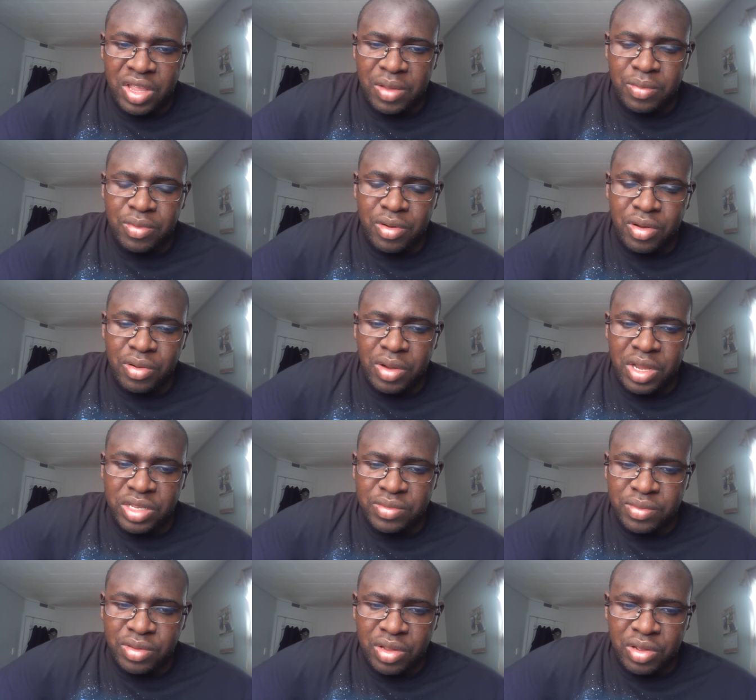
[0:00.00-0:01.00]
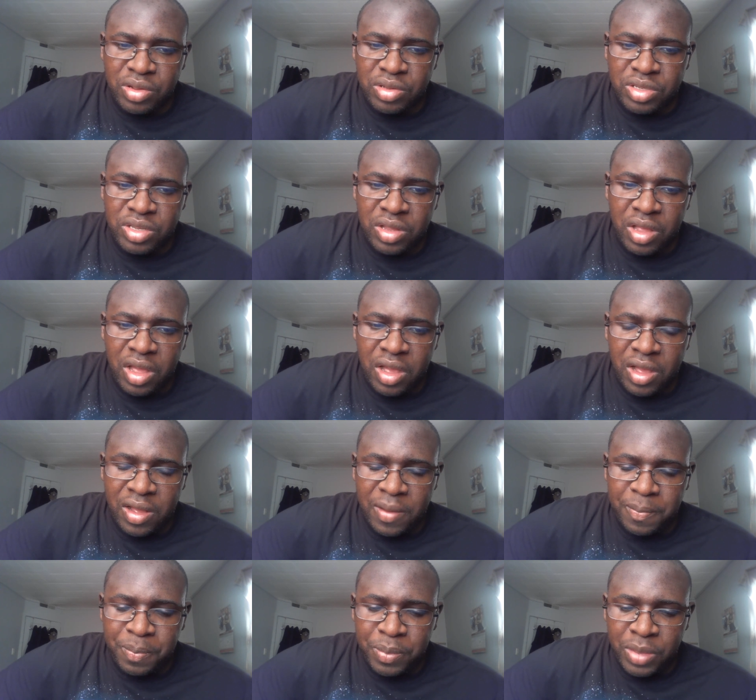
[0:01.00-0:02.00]
and programs for those to
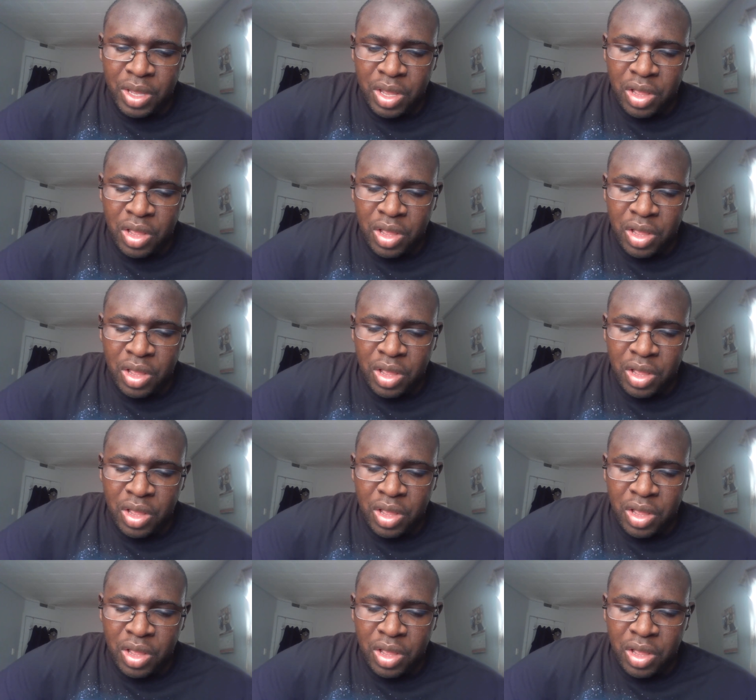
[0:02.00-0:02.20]
um